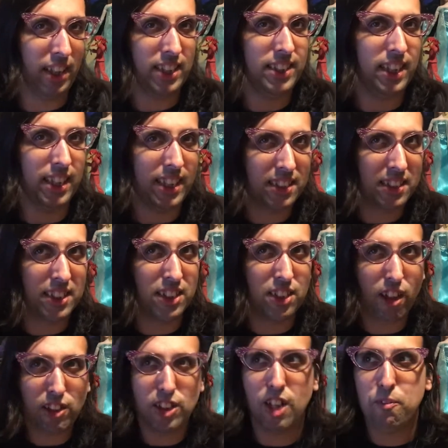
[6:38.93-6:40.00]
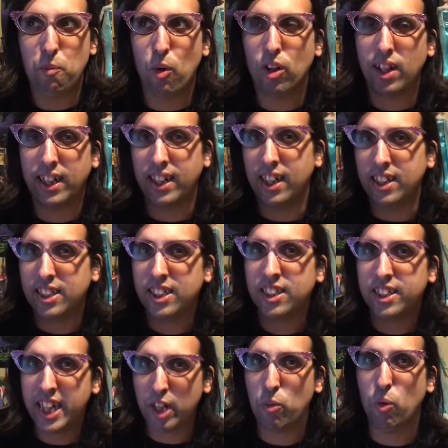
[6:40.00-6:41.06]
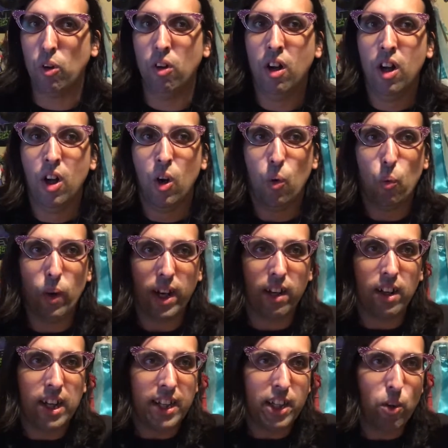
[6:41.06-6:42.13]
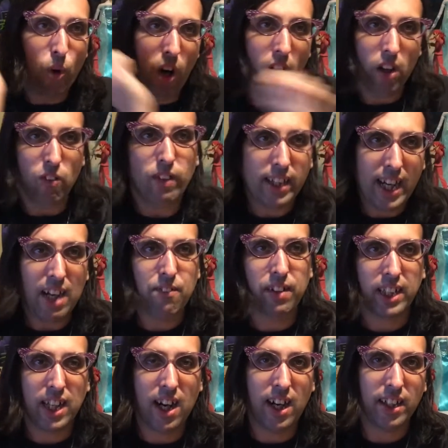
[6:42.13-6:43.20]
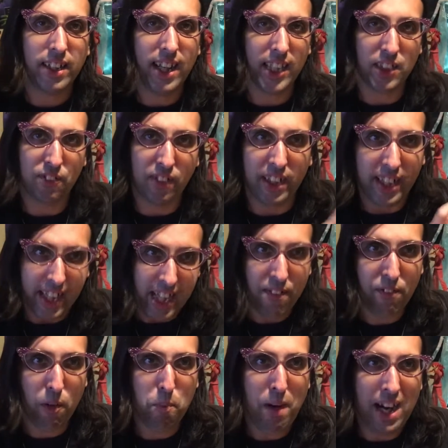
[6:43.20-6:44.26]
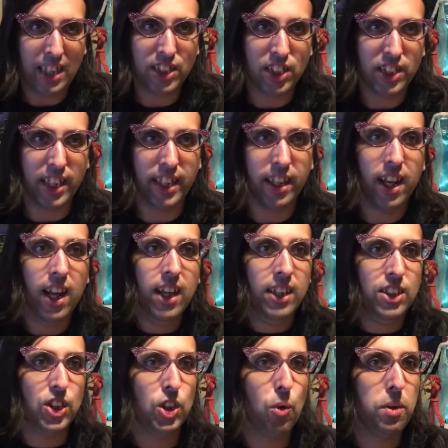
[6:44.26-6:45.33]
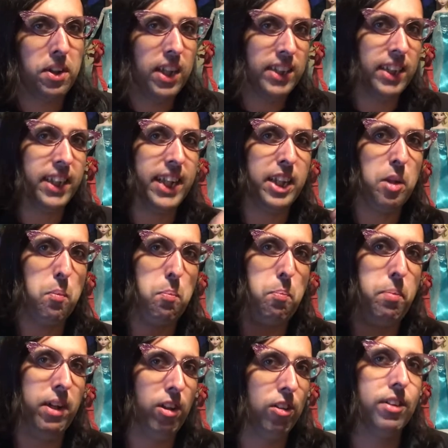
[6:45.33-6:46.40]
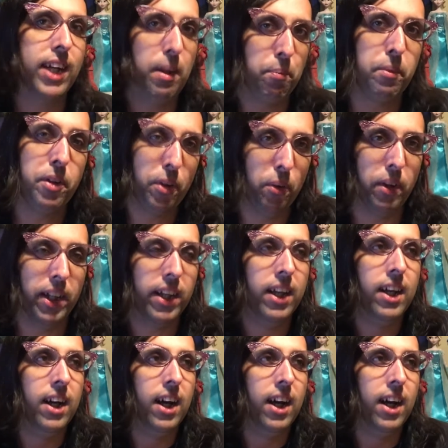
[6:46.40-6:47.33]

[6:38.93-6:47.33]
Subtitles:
Like I said, it starts off more like a sequel where you already have the context for the evil bad shit, so it doesn't need to build up to it.